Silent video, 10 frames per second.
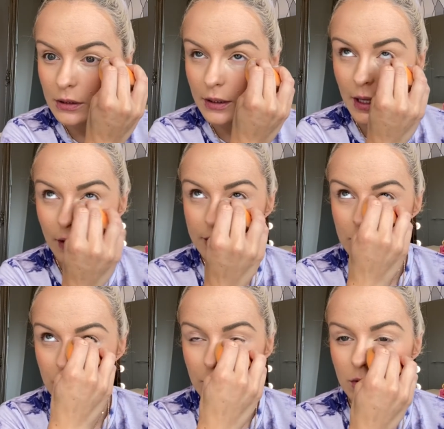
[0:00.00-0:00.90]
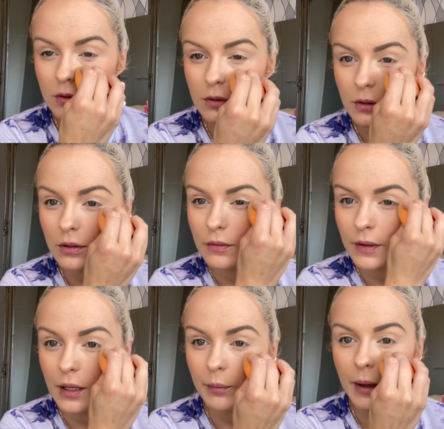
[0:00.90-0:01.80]
get all all of
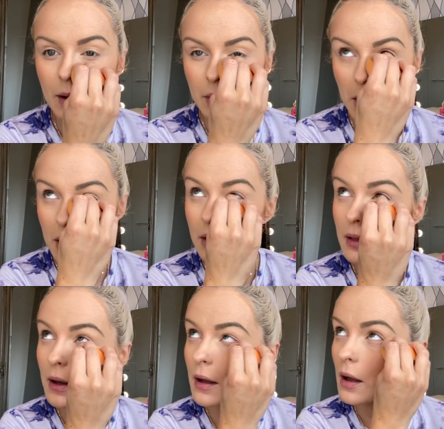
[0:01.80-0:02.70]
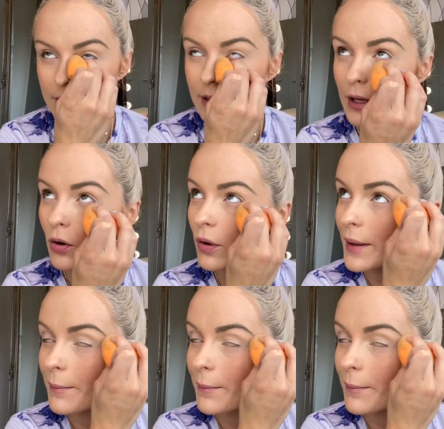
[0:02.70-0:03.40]
that powder in there. They call it